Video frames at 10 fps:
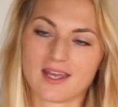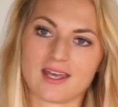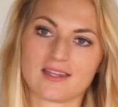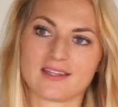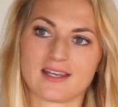
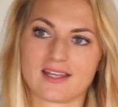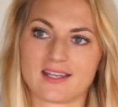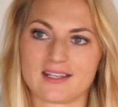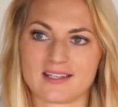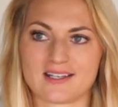And
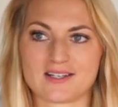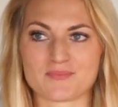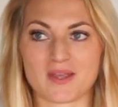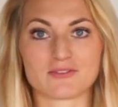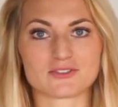then
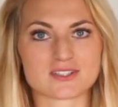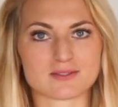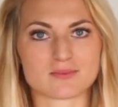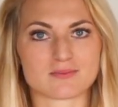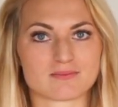after
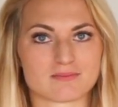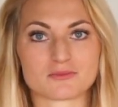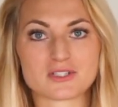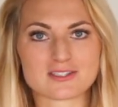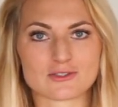some
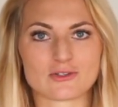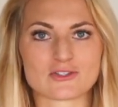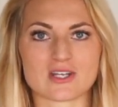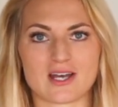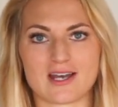
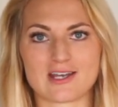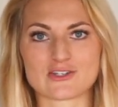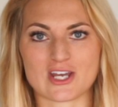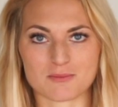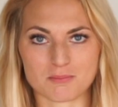research, I
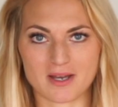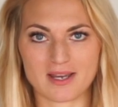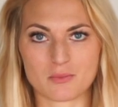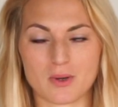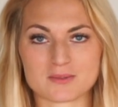checked
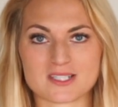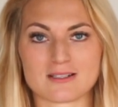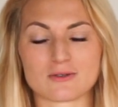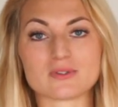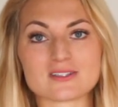my website
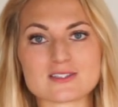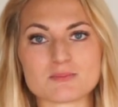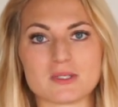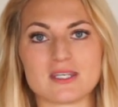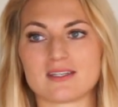loading
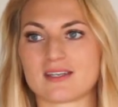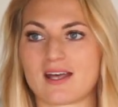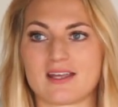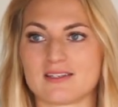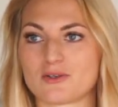speed,
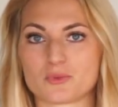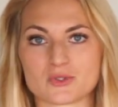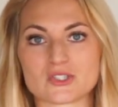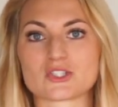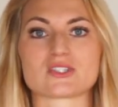and it
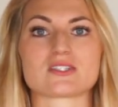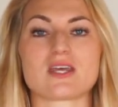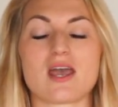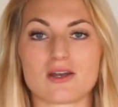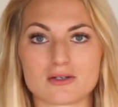was just
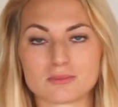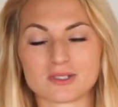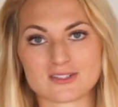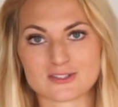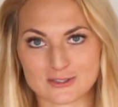
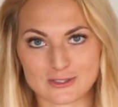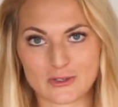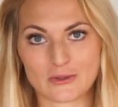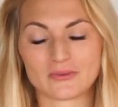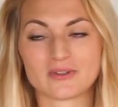terribly
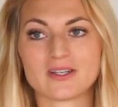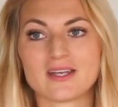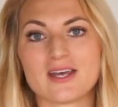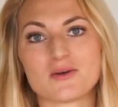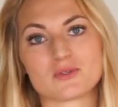slow,
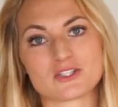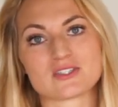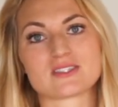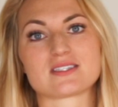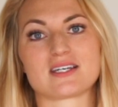which
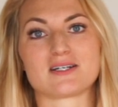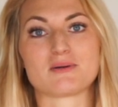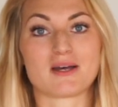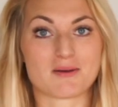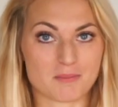is
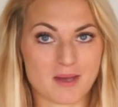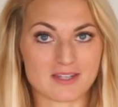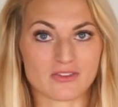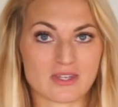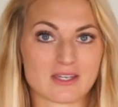a
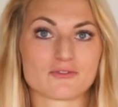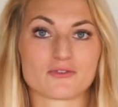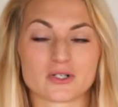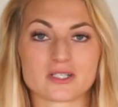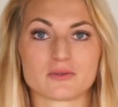bad thing
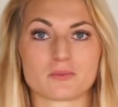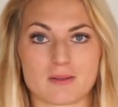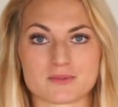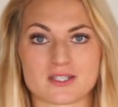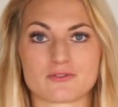for your
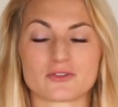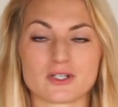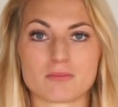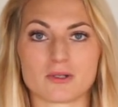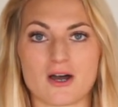website, for
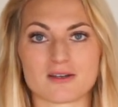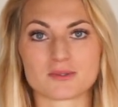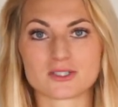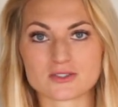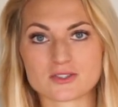your blog,
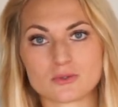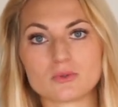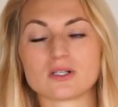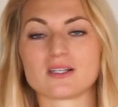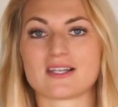because
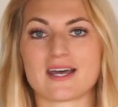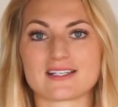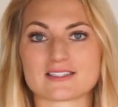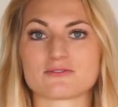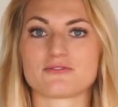Google
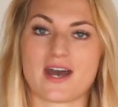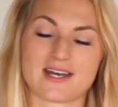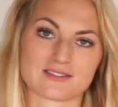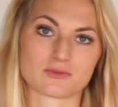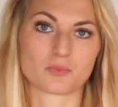likes
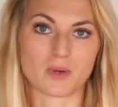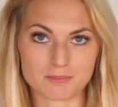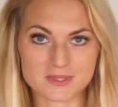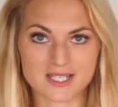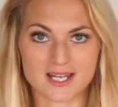fast
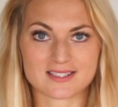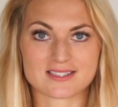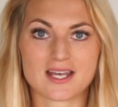websites.